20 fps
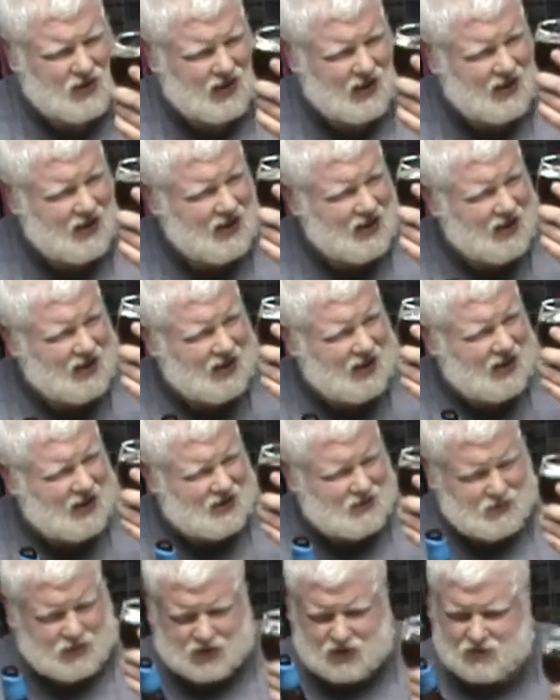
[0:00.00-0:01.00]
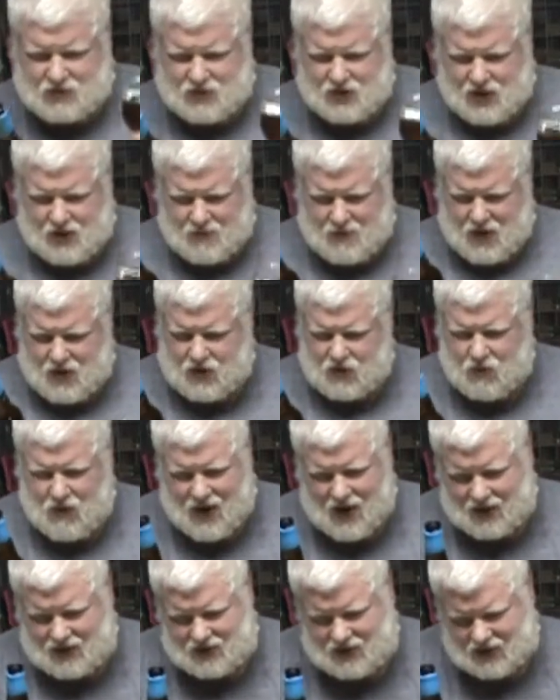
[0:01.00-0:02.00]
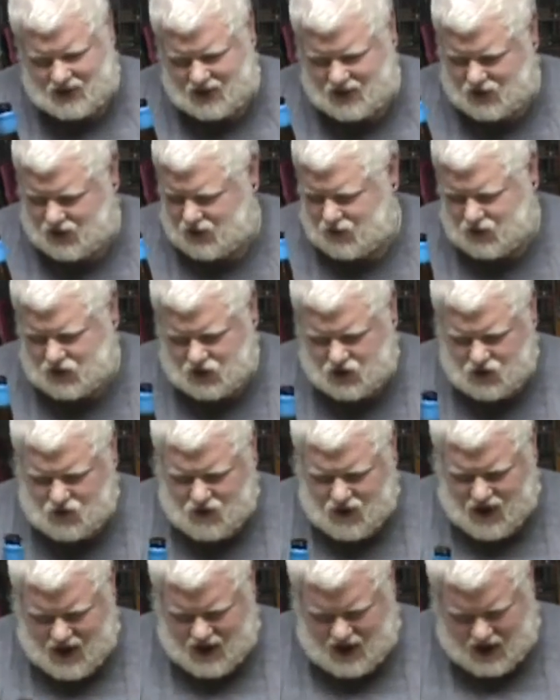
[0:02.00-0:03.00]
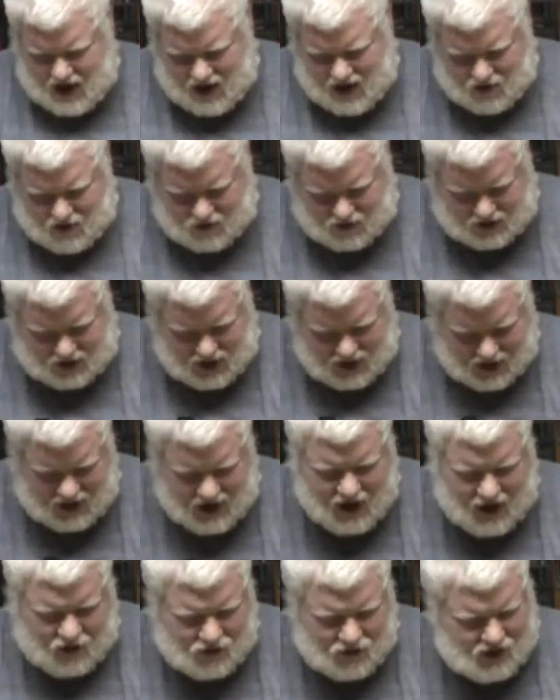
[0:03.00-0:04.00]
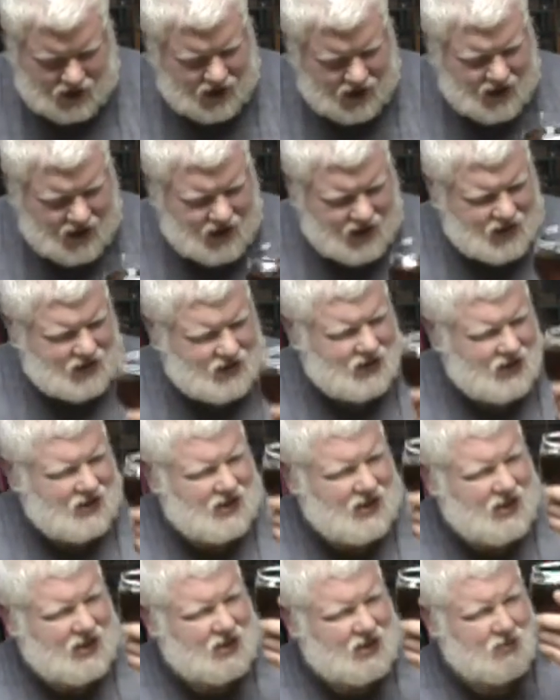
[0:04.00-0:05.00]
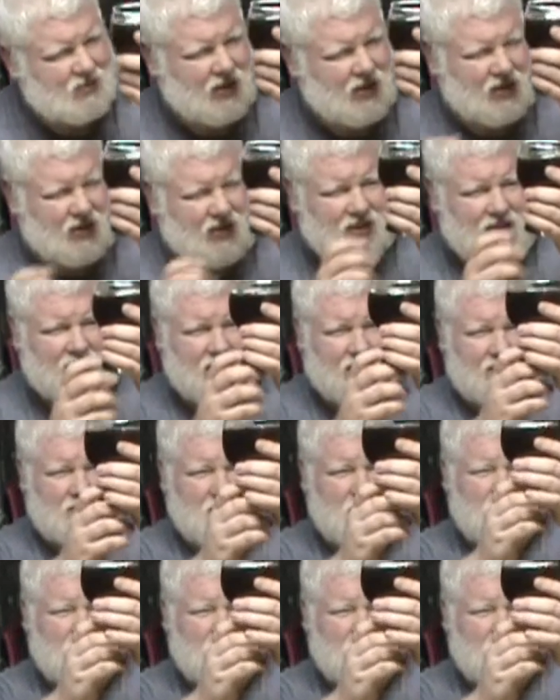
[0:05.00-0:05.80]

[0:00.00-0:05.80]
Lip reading: you. Especially with the amount of wax on here, there was no way any air was getting out. So I did expect a little